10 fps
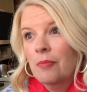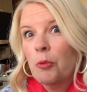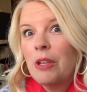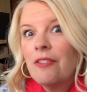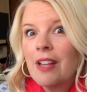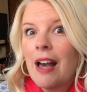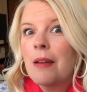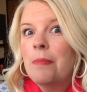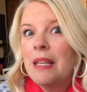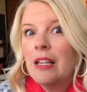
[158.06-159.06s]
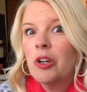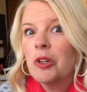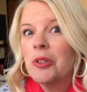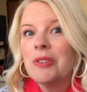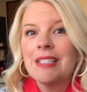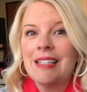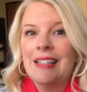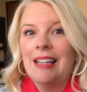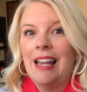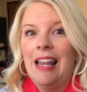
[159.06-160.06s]
we've got to be girls
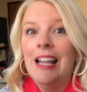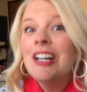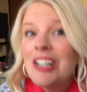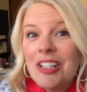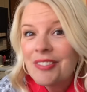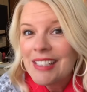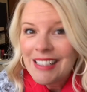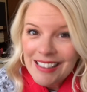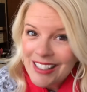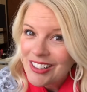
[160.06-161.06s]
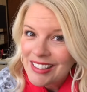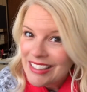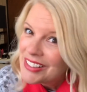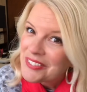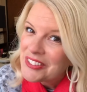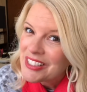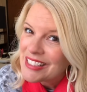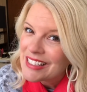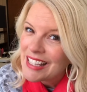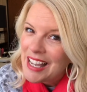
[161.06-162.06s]
that love getting their
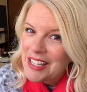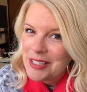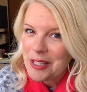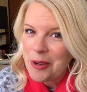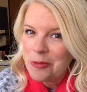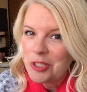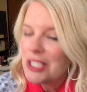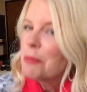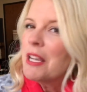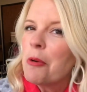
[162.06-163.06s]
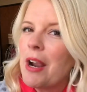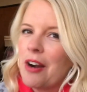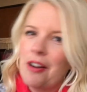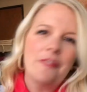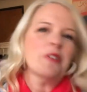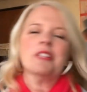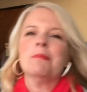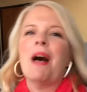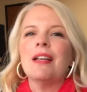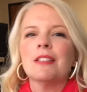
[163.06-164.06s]
gifts. So just be aware of your
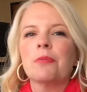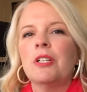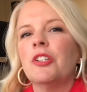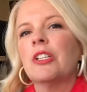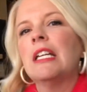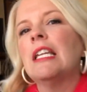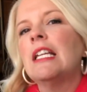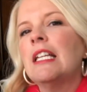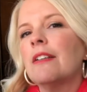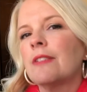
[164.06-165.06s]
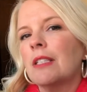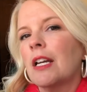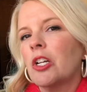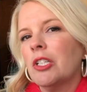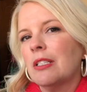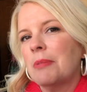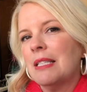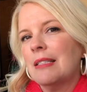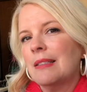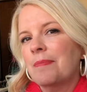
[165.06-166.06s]
response when you're getting gifts at
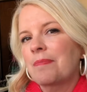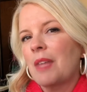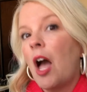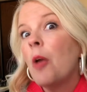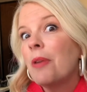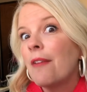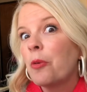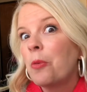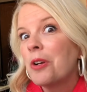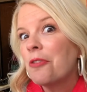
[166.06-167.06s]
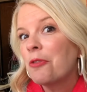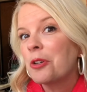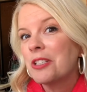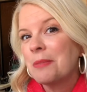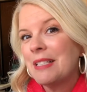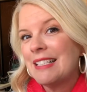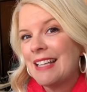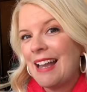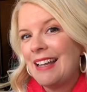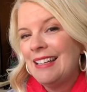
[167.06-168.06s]
Christmas. I hope you have a wonderful Christmas
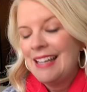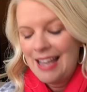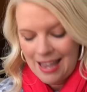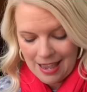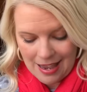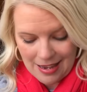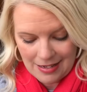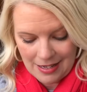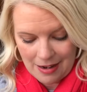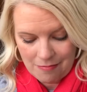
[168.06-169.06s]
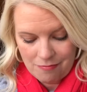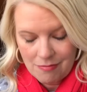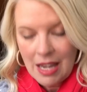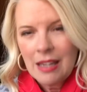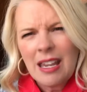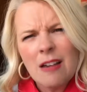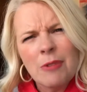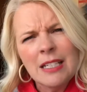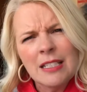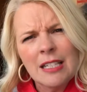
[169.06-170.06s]
day and um, can't
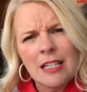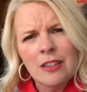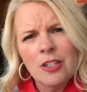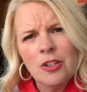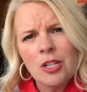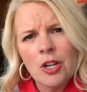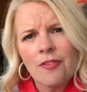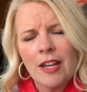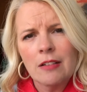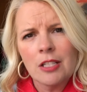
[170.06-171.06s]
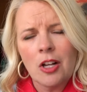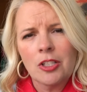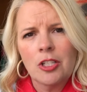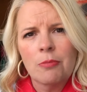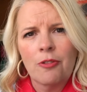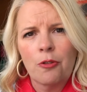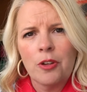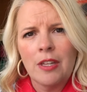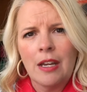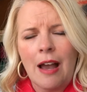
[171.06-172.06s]
wait to see you in the new year if I don't talk to you before
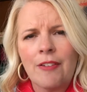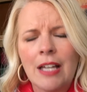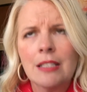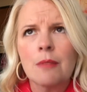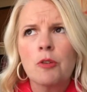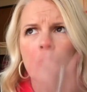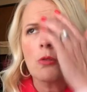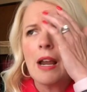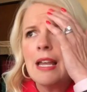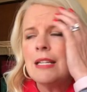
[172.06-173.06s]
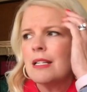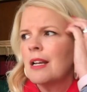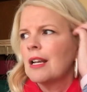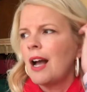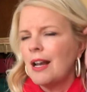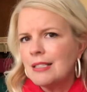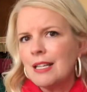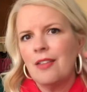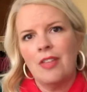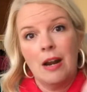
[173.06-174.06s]
then. I've got some great
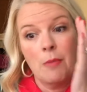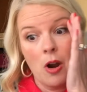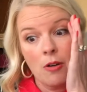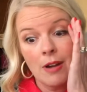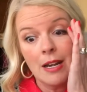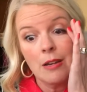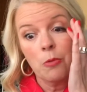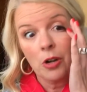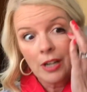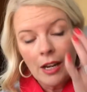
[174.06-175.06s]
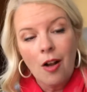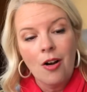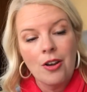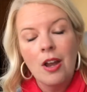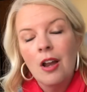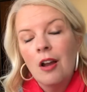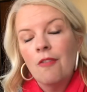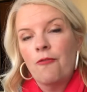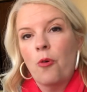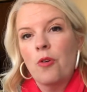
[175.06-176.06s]
content that I'm already working on
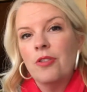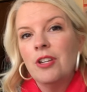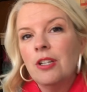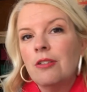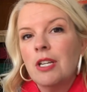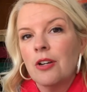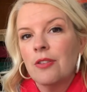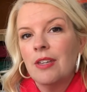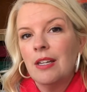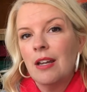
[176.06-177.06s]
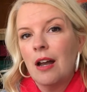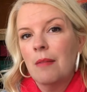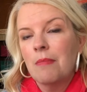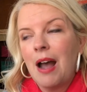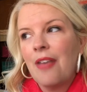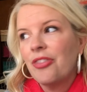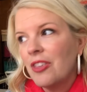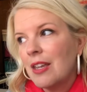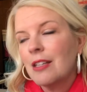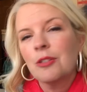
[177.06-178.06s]
for the new year that um, I
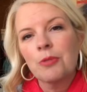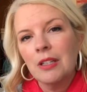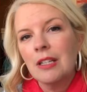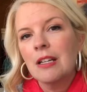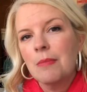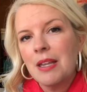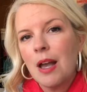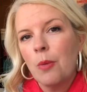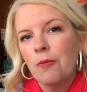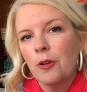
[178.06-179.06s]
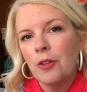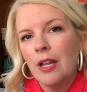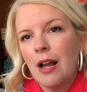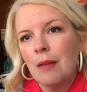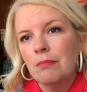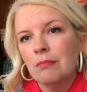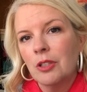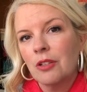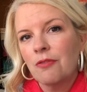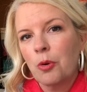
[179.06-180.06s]
think is really going to be helpful that I'm
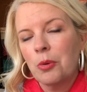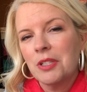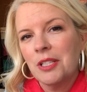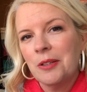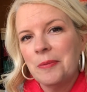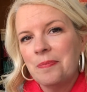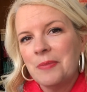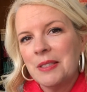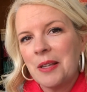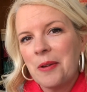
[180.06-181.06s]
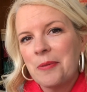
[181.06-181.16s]
looking forward to. So